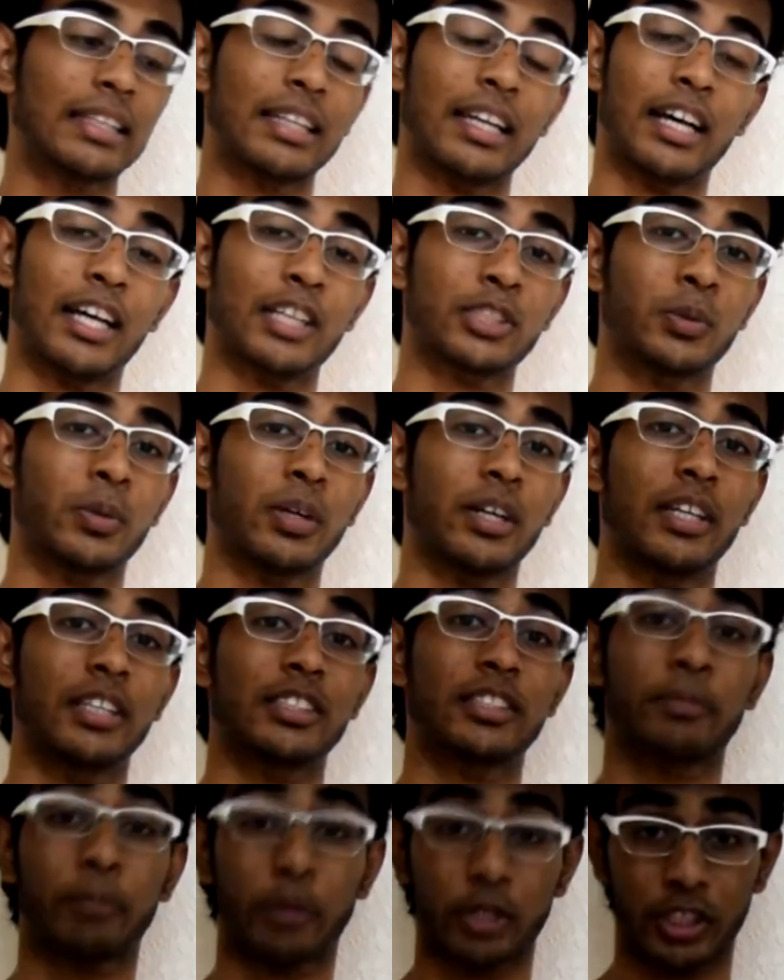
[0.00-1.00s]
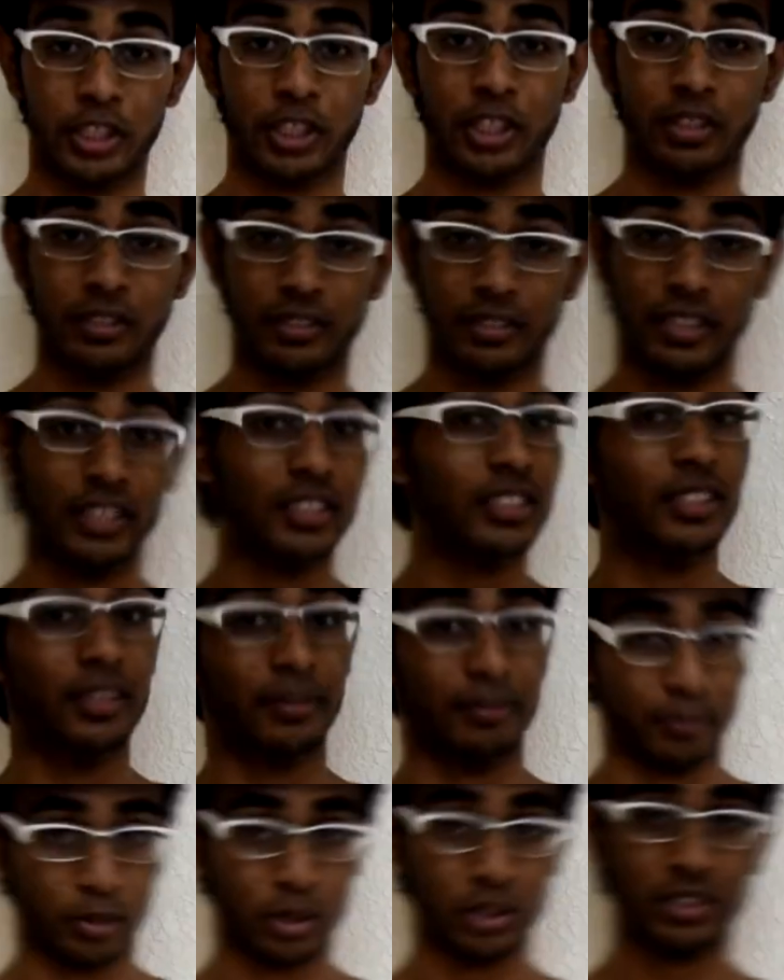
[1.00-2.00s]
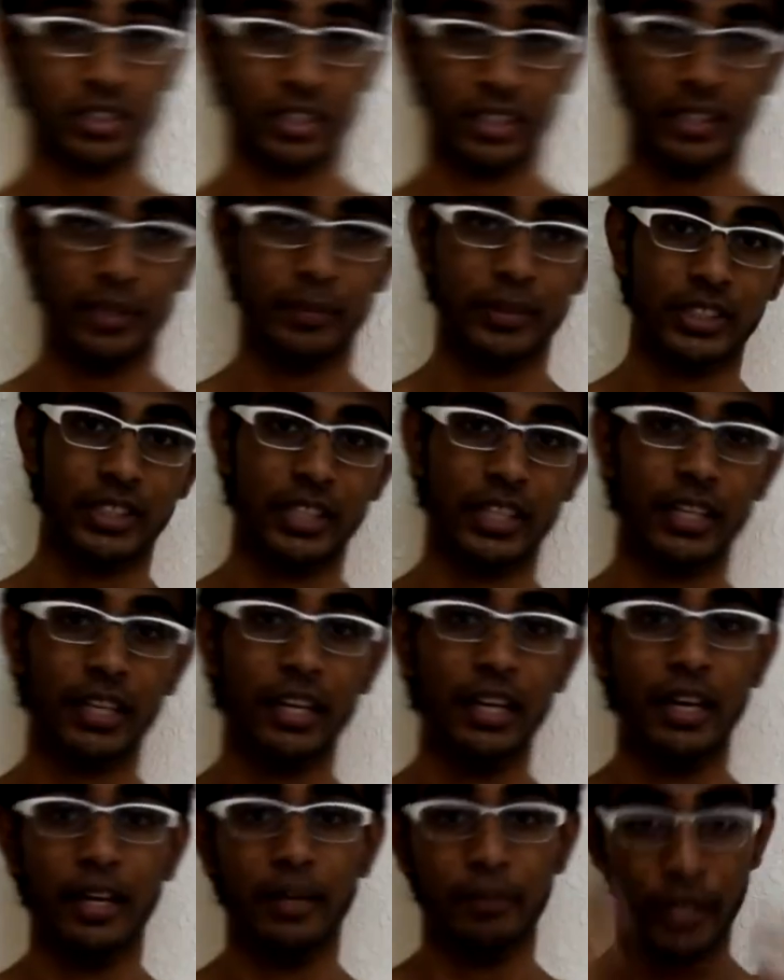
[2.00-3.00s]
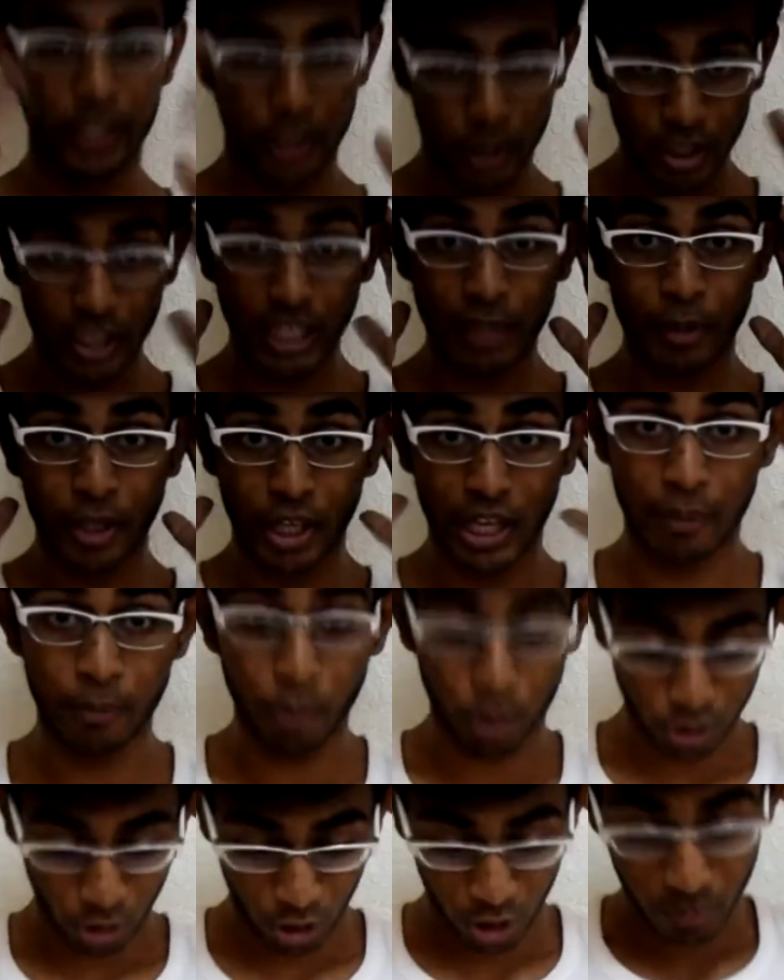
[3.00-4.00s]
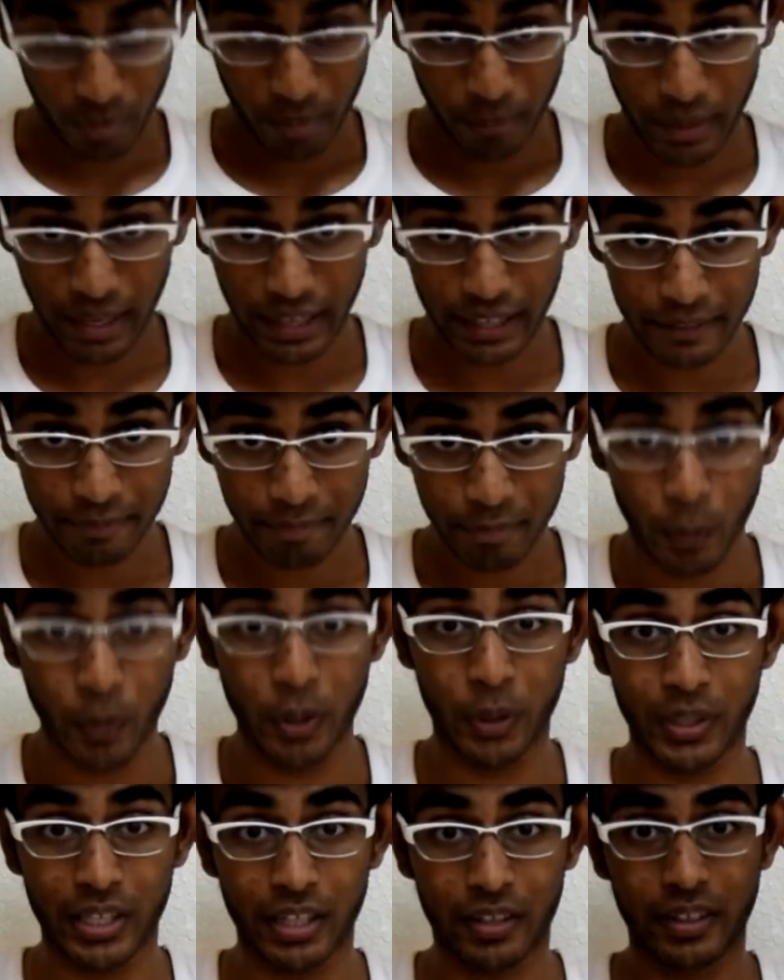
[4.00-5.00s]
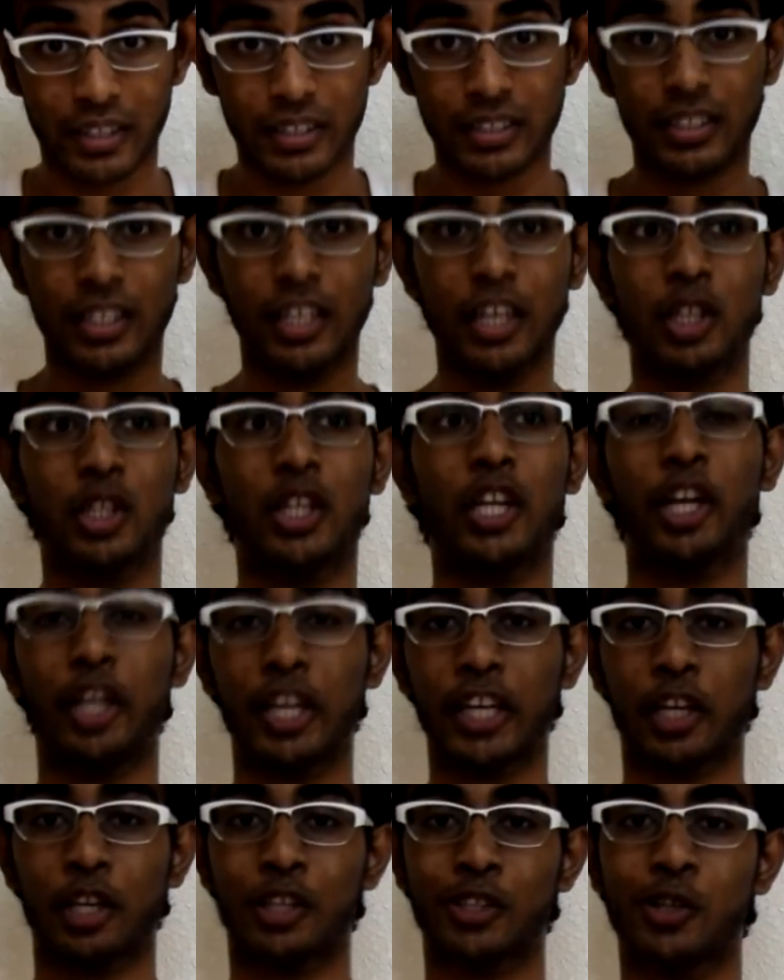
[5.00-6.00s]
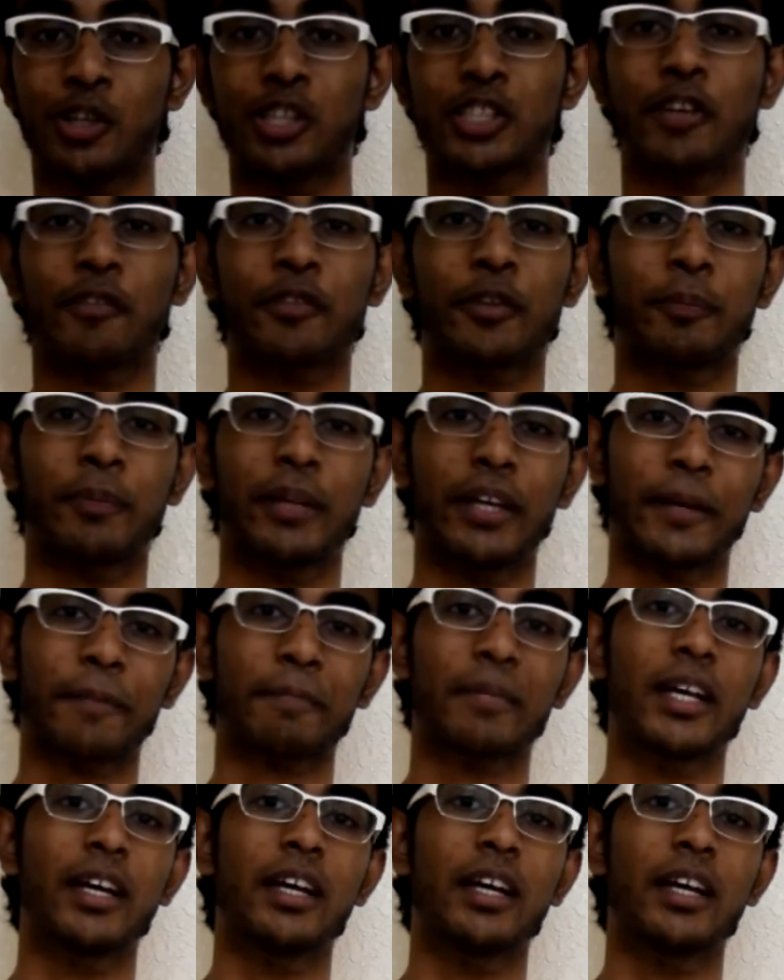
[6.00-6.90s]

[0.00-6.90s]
The last one is the position. This is the most key mistake. Make sure you're keeping your elbows all the way back when doing a crunch, so that you're taking your shoulders off the plate.